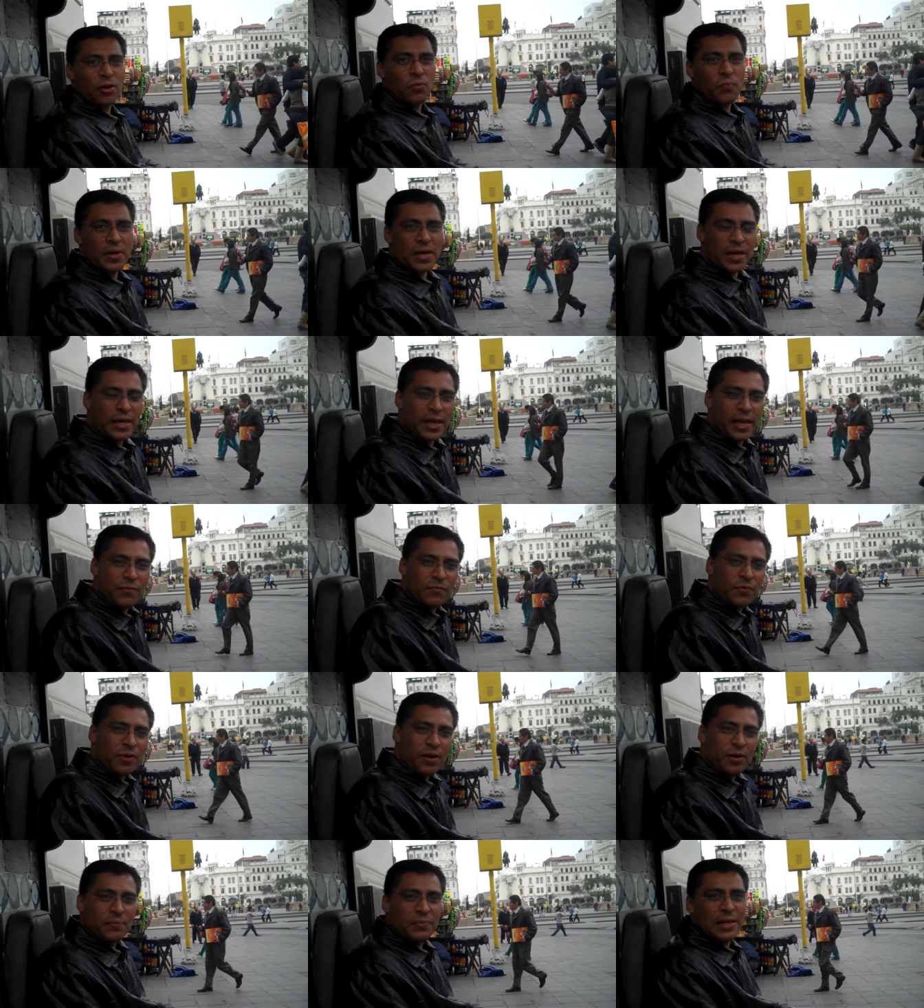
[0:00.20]
No, me
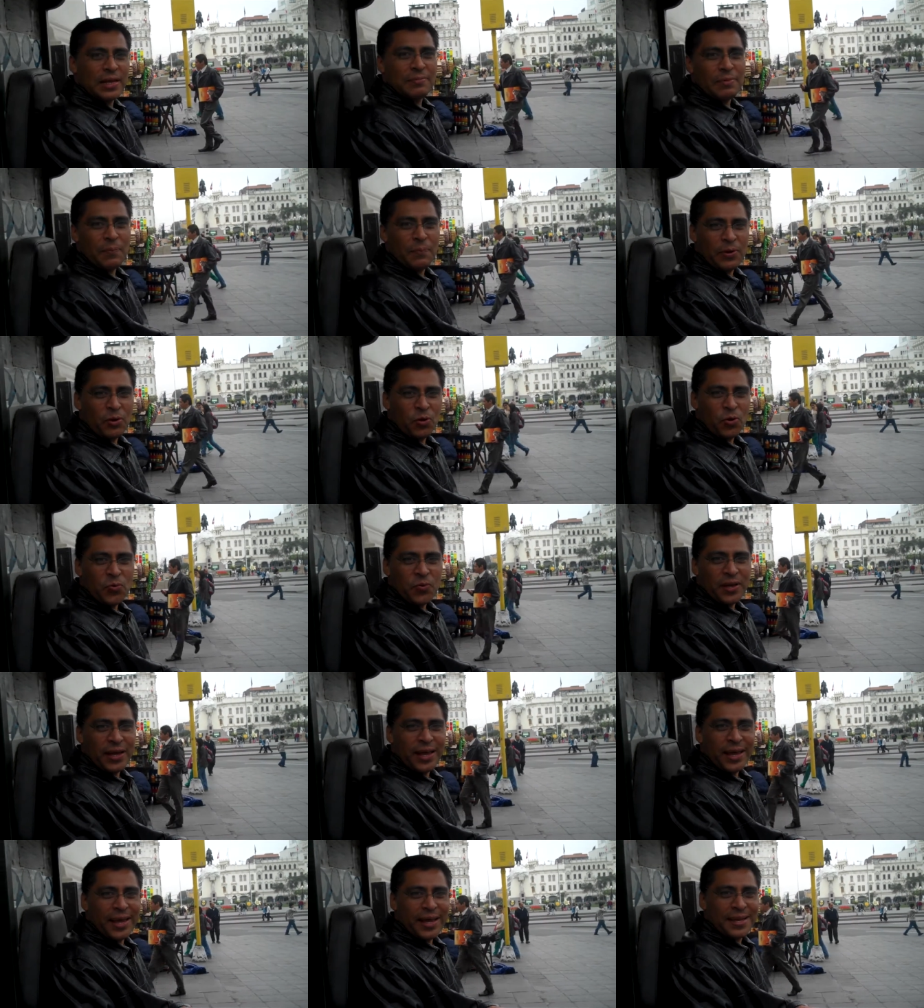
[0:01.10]
again from Lima, Peru,
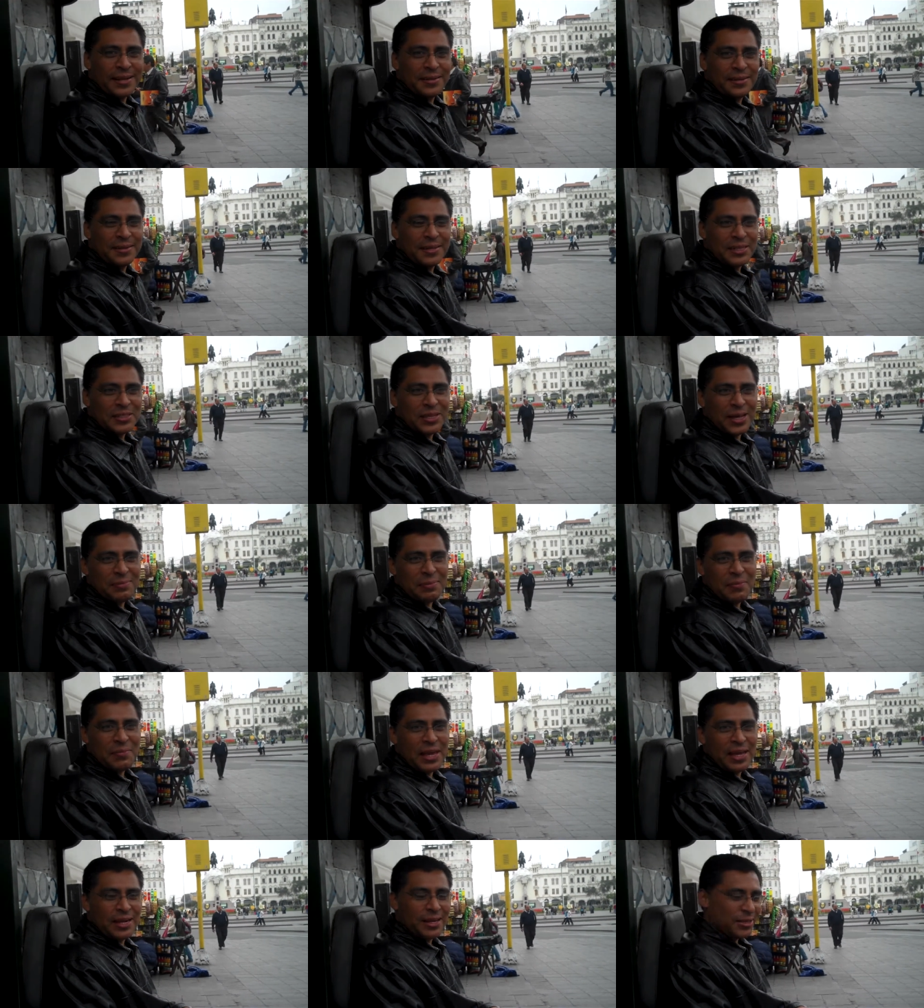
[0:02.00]
and this time
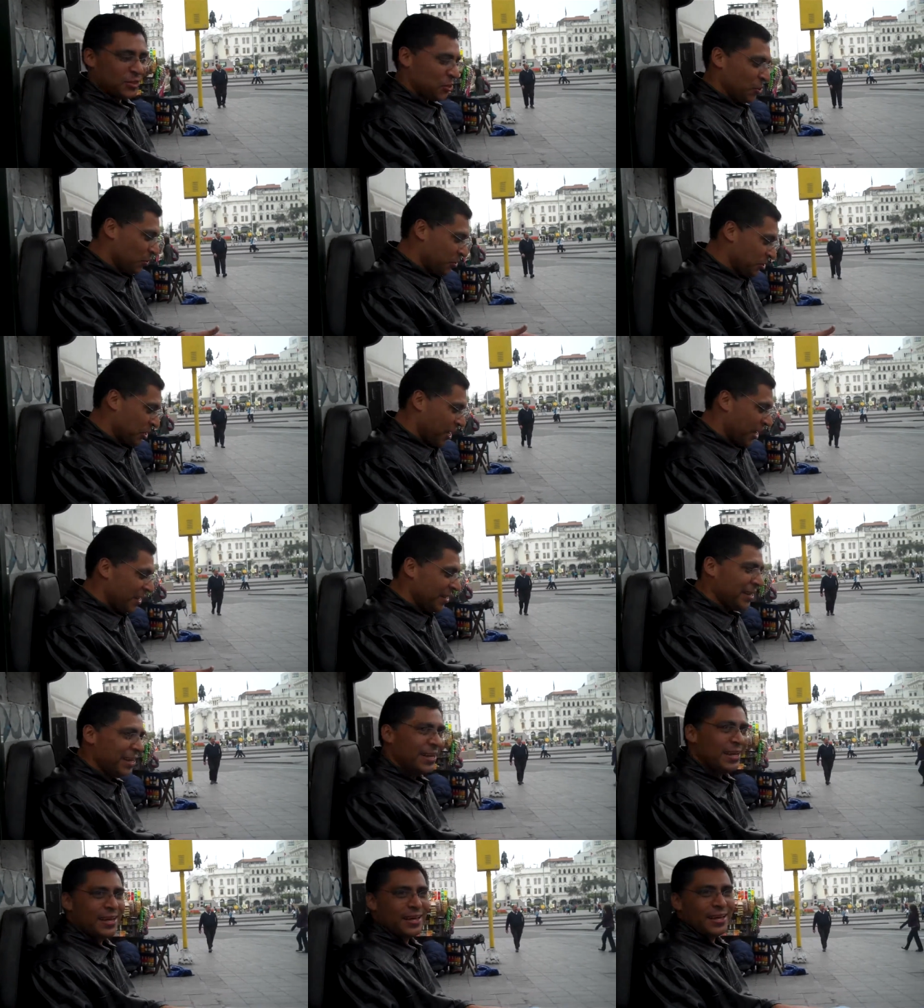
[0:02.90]
I'm getting a shoe shine.